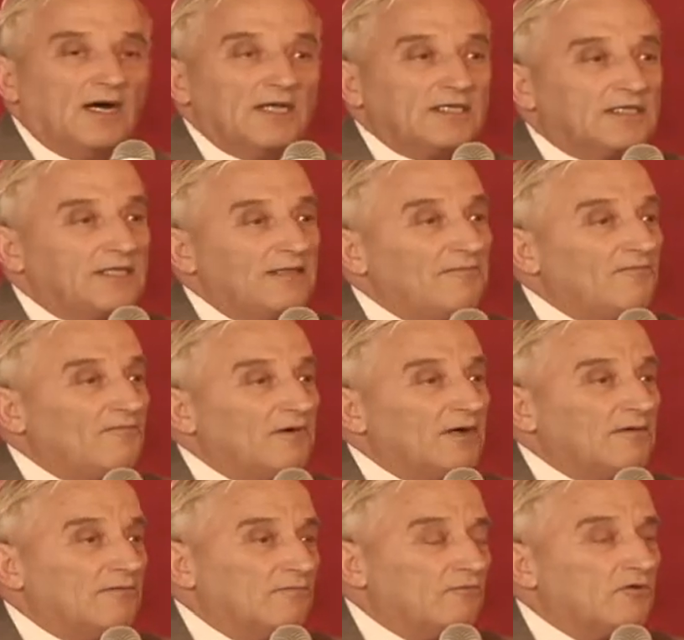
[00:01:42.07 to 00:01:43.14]
I stand
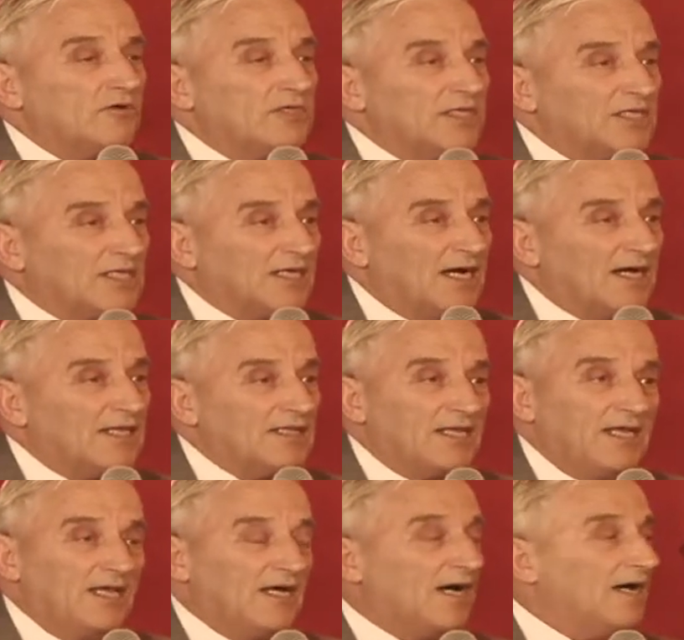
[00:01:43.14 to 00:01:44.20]
for this
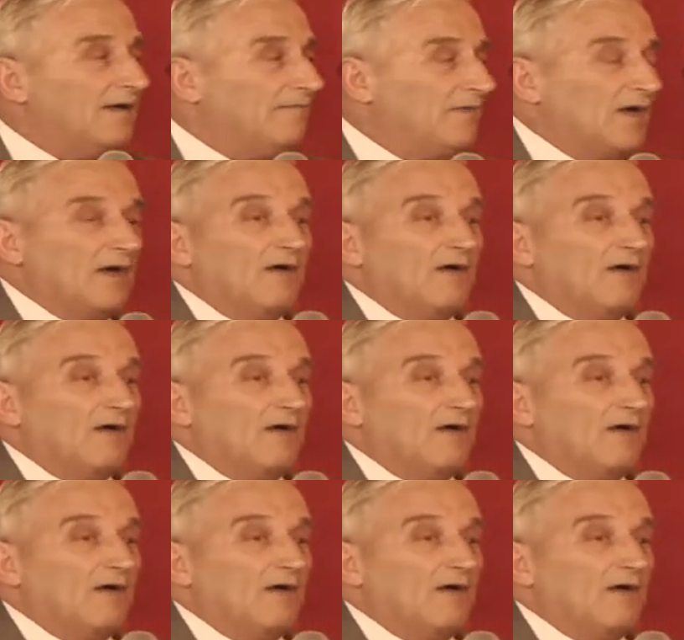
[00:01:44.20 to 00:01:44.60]
country. I'm